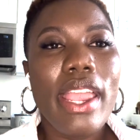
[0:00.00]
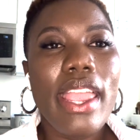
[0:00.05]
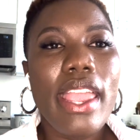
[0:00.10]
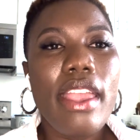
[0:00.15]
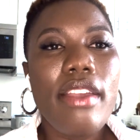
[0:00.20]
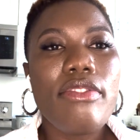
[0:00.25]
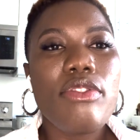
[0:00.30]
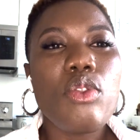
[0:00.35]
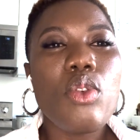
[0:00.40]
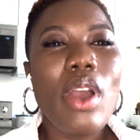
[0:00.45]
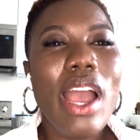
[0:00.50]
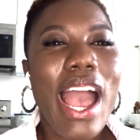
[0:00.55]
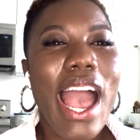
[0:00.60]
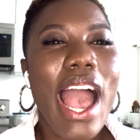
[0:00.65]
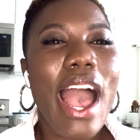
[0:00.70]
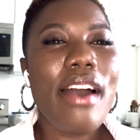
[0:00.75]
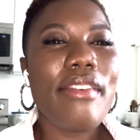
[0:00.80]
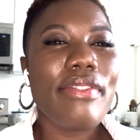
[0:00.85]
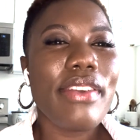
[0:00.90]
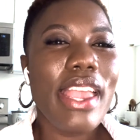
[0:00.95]
if you
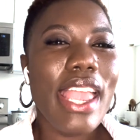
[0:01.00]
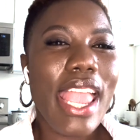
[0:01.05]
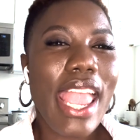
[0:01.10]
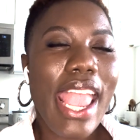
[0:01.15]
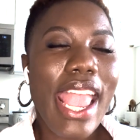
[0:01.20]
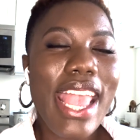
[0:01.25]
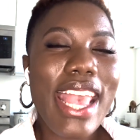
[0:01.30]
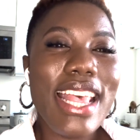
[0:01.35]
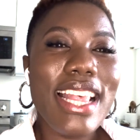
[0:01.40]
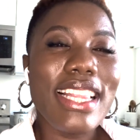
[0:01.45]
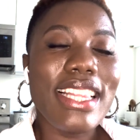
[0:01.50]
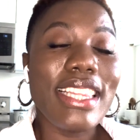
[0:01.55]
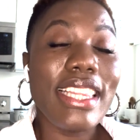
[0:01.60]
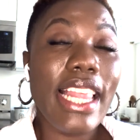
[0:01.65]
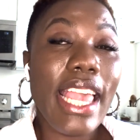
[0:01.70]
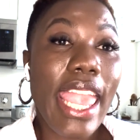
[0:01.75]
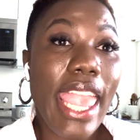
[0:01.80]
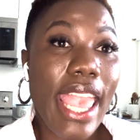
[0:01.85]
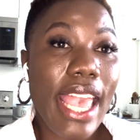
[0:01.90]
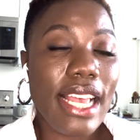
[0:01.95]
have a
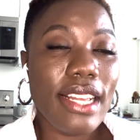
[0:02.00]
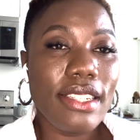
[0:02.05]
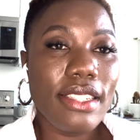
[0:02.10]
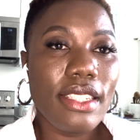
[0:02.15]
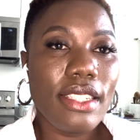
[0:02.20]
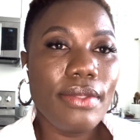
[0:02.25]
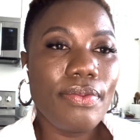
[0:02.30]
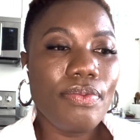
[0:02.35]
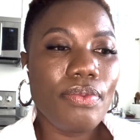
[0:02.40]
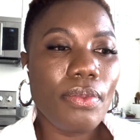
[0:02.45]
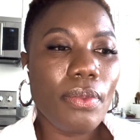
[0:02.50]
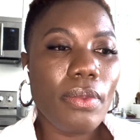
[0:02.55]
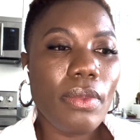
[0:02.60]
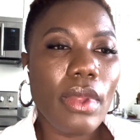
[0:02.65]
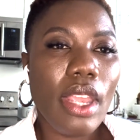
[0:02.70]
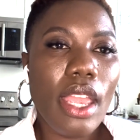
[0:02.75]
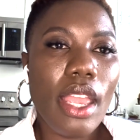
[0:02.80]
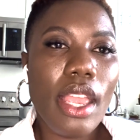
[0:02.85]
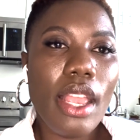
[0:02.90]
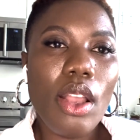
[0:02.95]
land
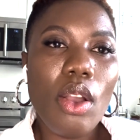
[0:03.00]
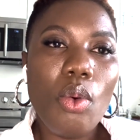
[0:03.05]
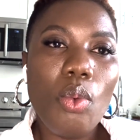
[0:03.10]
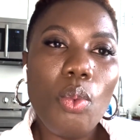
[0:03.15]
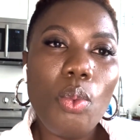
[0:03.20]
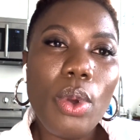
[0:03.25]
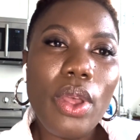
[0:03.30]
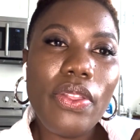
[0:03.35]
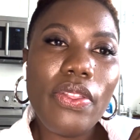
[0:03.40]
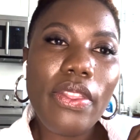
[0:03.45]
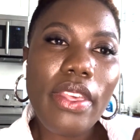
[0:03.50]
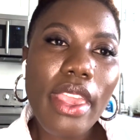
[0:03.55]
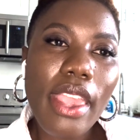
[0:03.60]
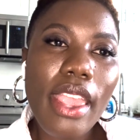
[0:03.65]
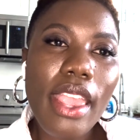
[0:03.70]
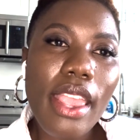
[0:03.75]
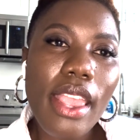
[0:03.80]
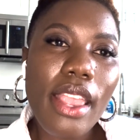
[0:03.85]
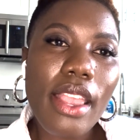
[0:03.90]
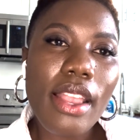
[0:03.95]

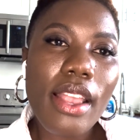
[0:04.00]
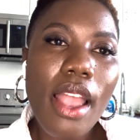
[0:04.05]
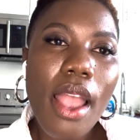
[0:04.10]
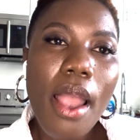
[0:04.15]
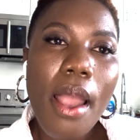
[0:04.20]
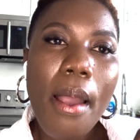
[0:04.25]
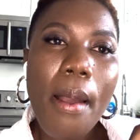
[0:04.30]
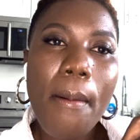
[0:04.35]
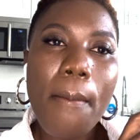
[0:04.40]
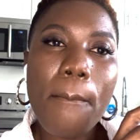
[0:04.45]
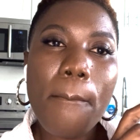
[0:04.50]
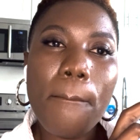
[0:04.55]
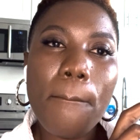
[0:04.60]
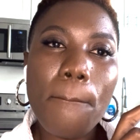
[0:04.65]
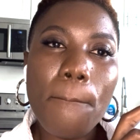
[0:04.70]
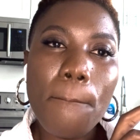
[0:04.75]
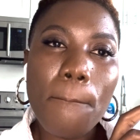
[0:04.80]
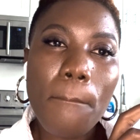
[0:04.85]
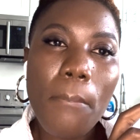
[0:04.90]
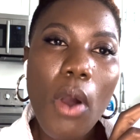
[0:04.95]
within
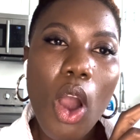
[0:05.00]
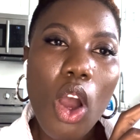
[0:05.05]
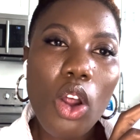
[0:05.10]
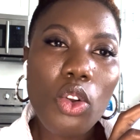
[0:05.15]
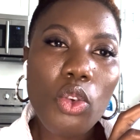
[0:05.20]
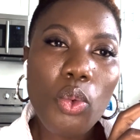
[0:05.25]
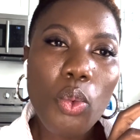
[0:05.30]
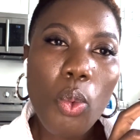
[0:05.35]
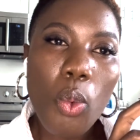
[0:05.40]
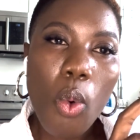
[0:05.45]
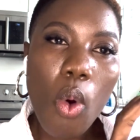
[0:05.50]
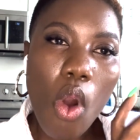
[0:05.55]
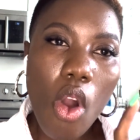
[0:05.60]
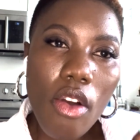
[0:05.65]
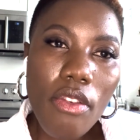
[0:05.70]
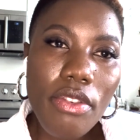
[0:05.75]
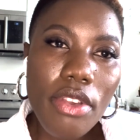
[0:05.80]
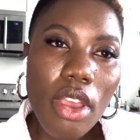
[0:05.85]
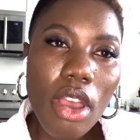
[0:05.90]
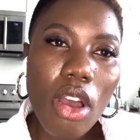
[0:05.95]

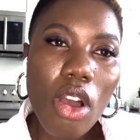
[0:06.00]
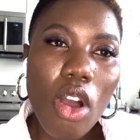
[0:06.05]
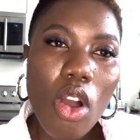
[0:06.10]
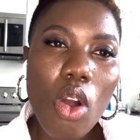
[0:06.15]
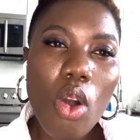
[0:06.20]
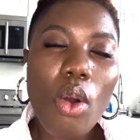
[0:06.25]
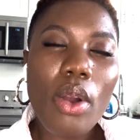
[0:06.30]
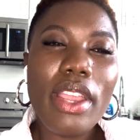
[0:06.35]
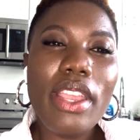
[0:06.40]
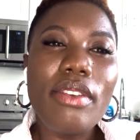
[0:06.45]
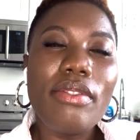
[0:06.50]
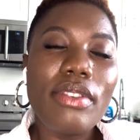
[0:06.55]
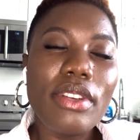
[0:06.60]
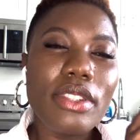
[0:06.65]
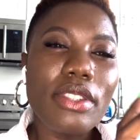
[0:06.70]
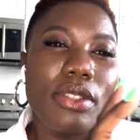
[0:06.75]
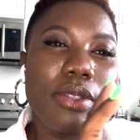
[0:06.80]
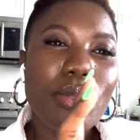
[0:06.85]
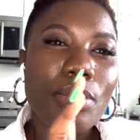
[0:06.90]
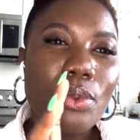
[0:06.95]
Monrovia or even
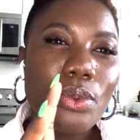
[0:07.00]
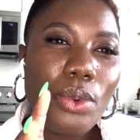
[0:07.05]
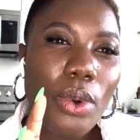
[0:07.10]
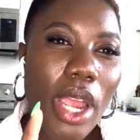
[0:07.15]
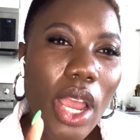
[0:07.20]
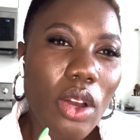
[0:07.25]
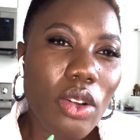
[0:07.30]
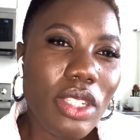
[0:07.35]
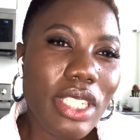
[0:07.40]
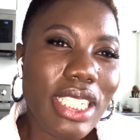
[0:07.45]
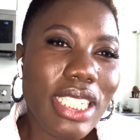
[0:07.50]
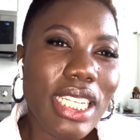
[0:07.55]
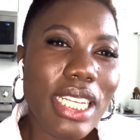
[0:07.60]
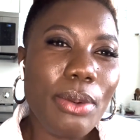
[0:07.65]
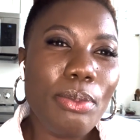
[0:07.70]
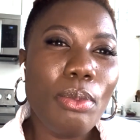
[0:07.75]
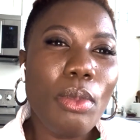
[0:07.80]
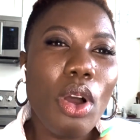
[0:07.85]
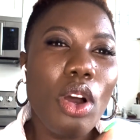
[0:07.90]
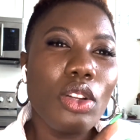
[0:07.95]

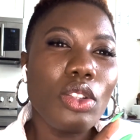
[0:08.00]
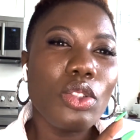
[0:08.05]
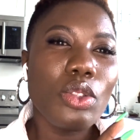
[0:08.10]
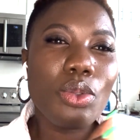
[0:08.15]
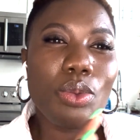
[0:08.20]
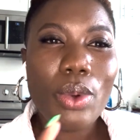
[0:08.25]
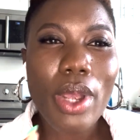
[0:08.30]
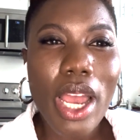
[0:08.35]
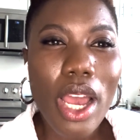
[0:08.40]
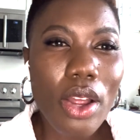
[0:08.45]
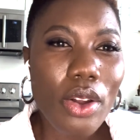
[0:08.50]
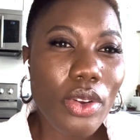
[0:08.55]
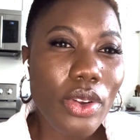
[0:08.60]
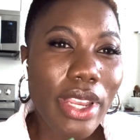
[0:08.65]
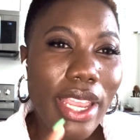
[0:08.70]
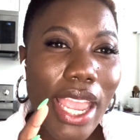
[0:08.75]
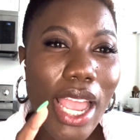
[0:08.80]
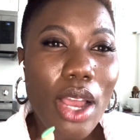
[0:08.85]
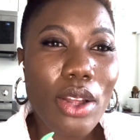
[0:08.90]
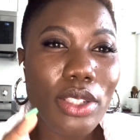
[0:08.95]
surrounding Montserrado
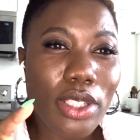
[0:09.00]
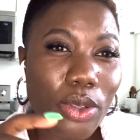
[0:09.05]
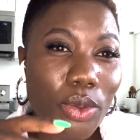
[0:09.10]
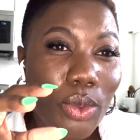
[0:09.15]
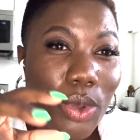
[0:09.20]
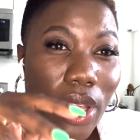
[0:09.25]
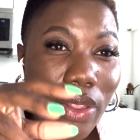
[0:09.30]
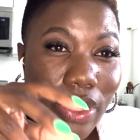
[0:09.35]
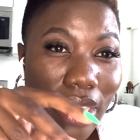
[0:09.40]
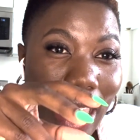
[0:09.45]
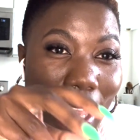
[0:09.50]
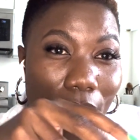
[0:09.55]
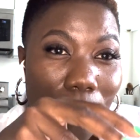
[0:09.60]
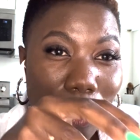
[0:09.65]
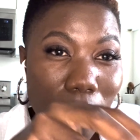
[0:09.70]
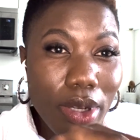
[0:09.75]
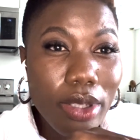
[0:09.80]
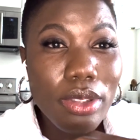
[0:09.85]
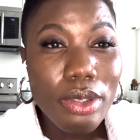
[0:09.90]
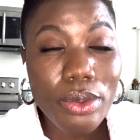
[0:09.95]
County, within
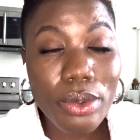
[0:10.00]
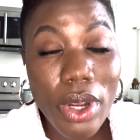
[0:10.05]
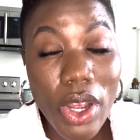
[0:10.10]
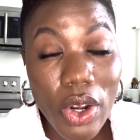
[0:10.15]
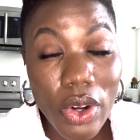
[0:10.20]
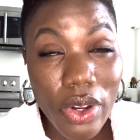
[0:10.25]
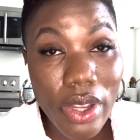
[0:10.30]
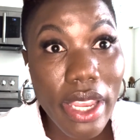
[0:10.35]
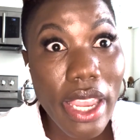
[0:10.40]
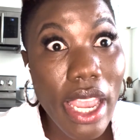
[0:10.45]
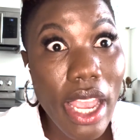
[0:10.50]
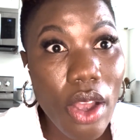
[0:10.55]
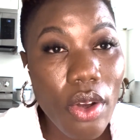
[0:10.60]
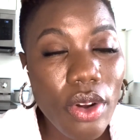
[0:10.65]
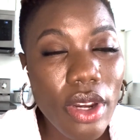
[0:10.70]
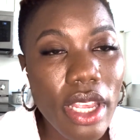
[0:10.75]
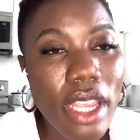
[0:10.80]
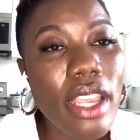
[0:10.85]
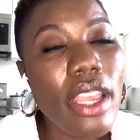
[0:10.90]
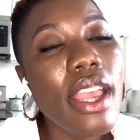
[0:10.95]
Montserrado
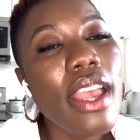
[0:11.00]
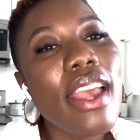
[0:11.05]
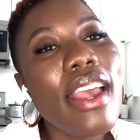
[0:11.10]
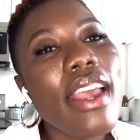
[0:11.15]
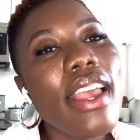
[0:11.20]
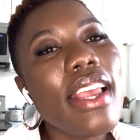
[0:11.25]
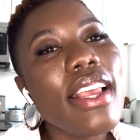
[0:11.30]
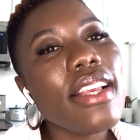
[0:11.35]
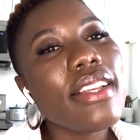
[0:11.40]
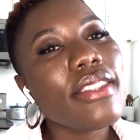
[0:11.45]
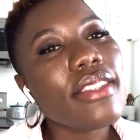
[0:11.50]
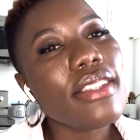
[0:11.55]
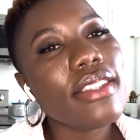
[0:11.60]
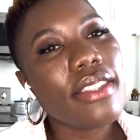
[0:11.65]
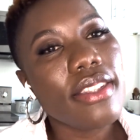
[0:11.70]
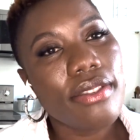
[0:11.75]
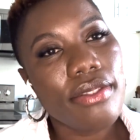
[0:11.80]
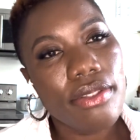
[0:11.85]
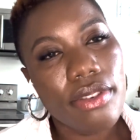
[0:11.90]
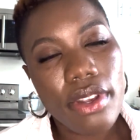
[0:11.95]
County, it's a
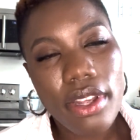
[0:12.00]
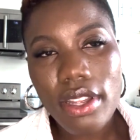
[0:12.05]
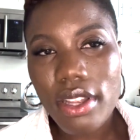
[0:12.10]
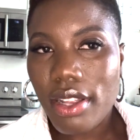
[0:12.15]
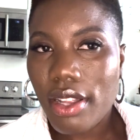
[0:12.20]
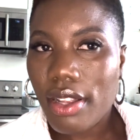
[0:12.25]
different